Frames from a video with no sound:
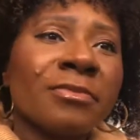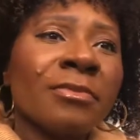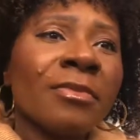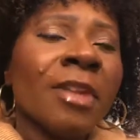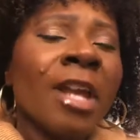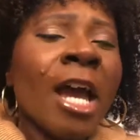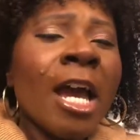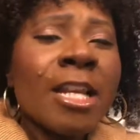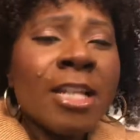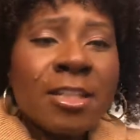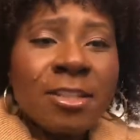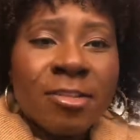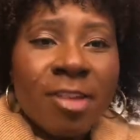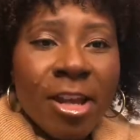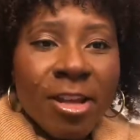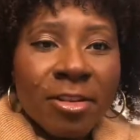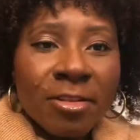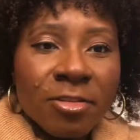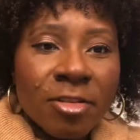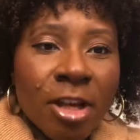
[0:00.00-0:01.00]
I just
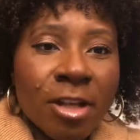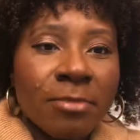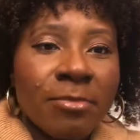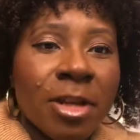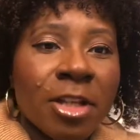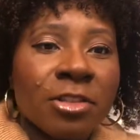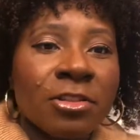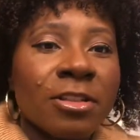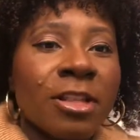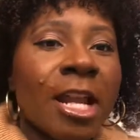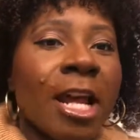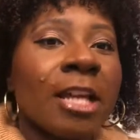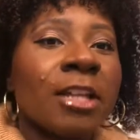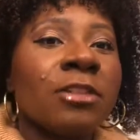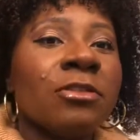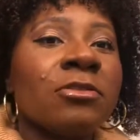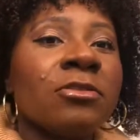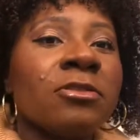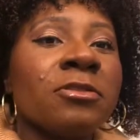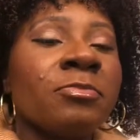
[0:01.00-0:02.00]
try to make sure that I
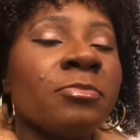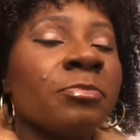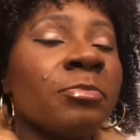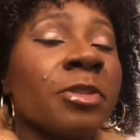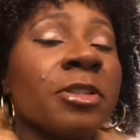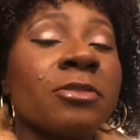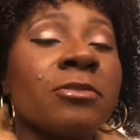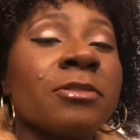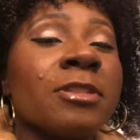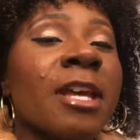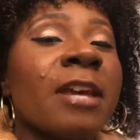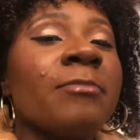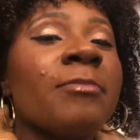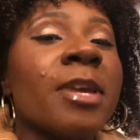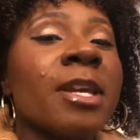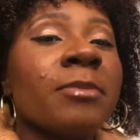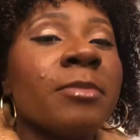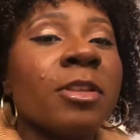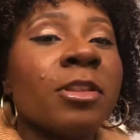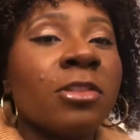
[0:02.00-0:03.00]
use pencils that make
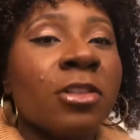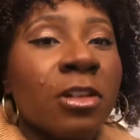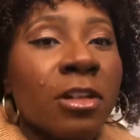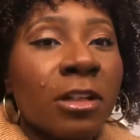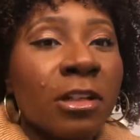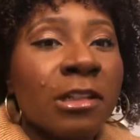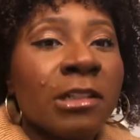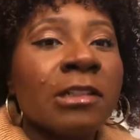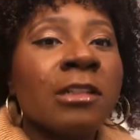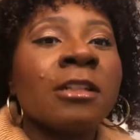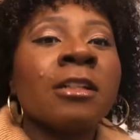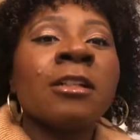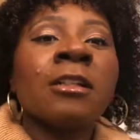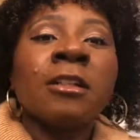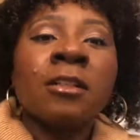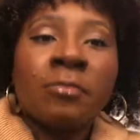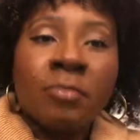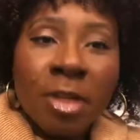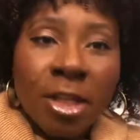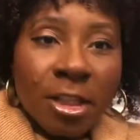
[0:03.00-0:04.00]
it look
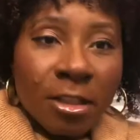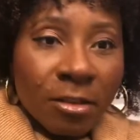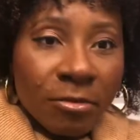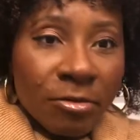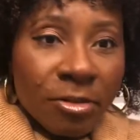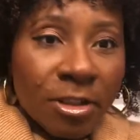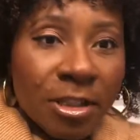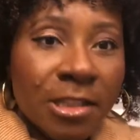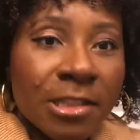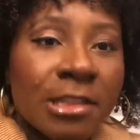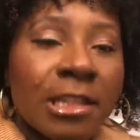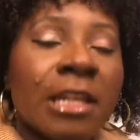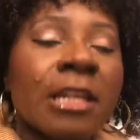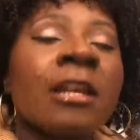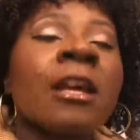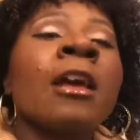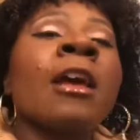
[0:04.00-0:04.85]
realistic.